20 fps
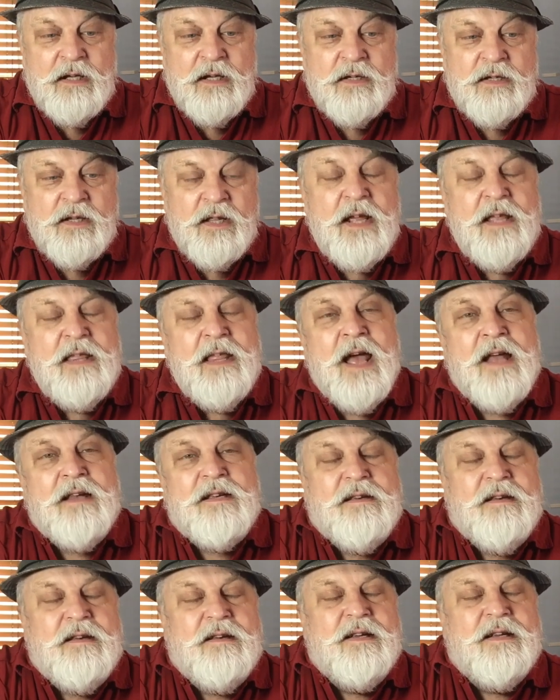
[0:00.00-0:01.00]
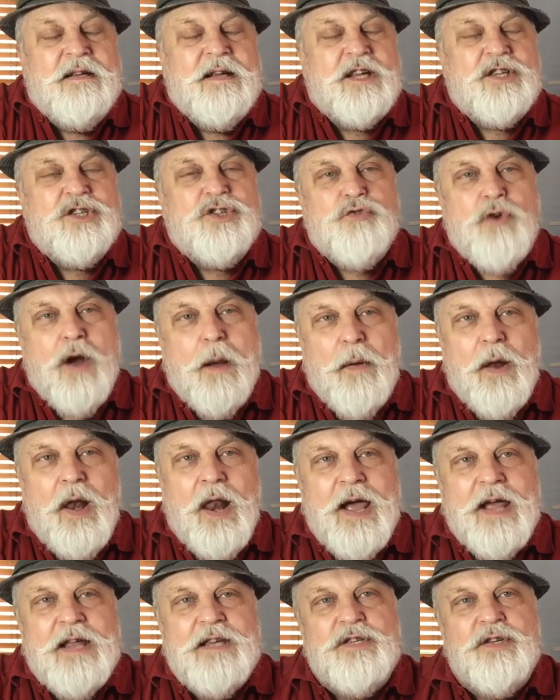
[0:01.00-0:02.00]
So then that
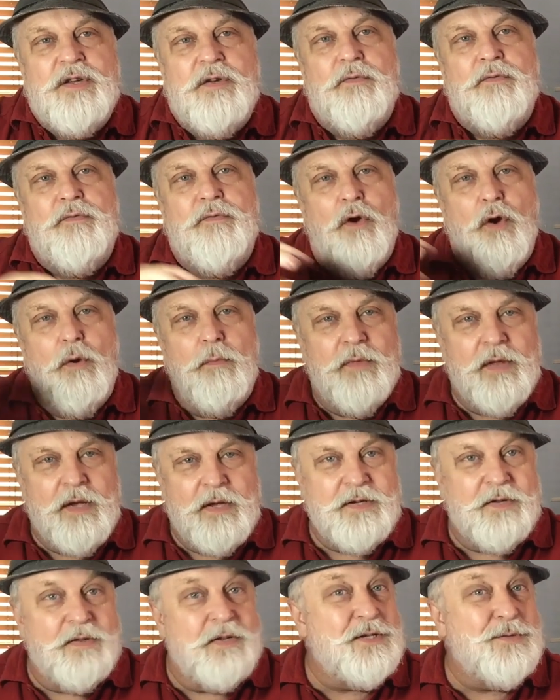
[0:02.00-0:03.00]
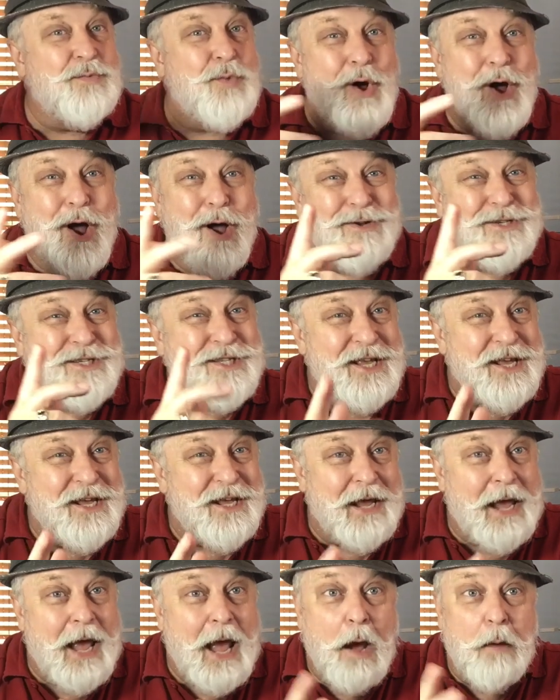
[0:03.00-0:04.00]
extrapolates from this, and this is why I was
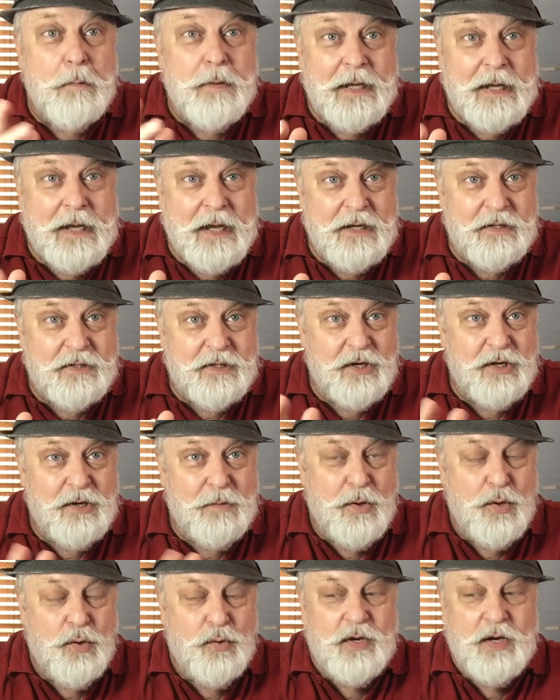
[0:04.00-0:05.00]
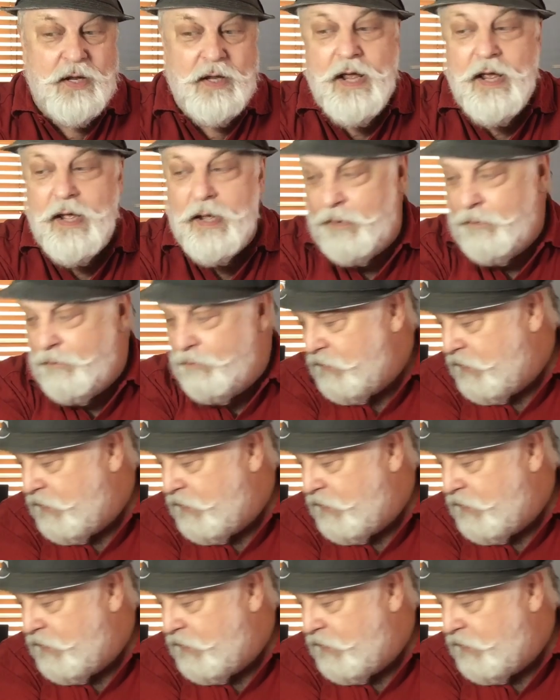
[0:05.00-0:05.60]
thinking, how many kits can you build in a year?